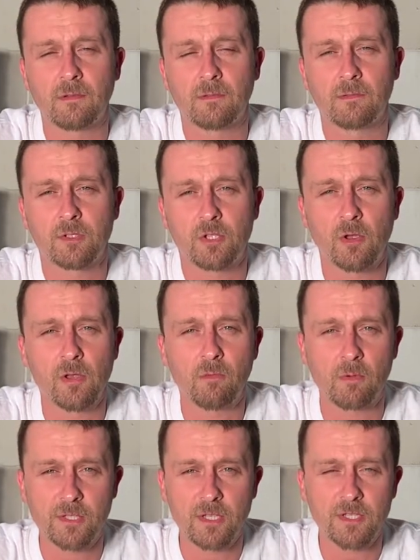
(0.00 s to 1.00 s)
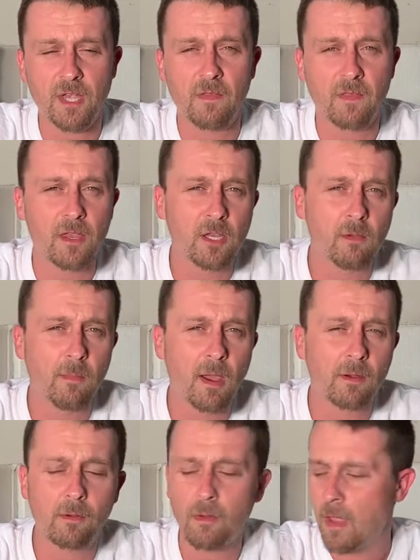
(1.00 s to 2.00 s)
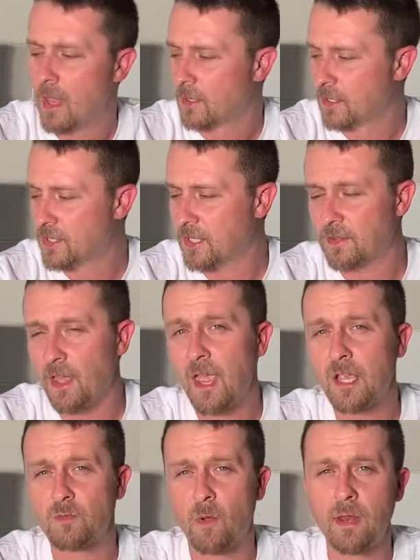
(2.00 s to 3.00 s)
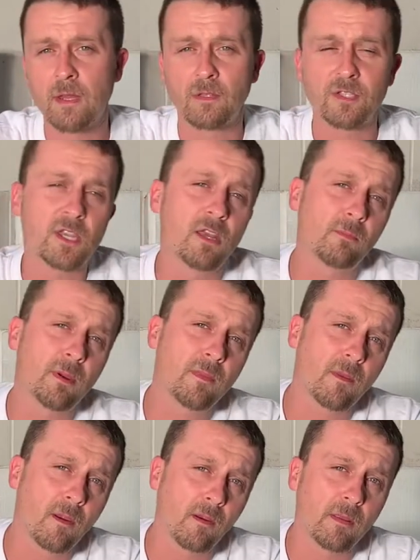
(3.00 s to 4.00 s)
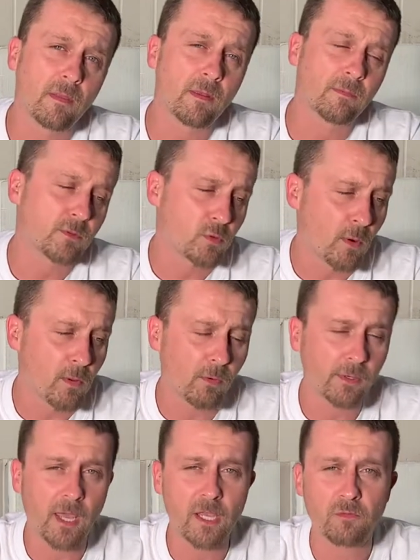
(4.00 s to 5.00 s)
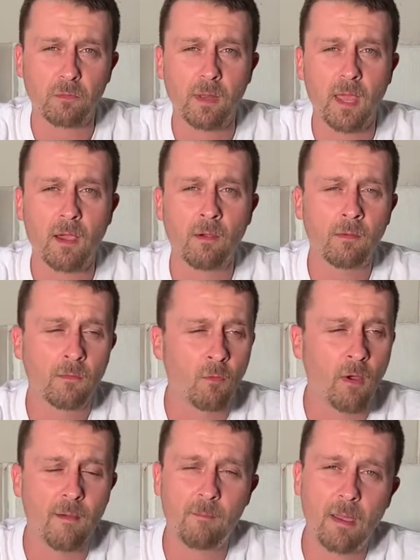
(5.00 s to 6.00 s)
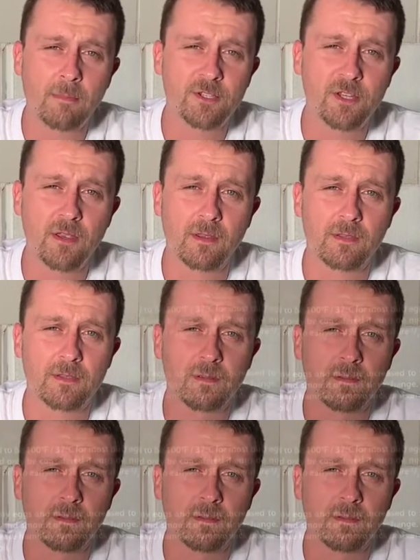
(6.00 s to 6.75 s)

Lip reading: show you what's inside the incubator. Let's get the eggs ready and let's get them in there. And then 21 days from now, we'll have baby chicks.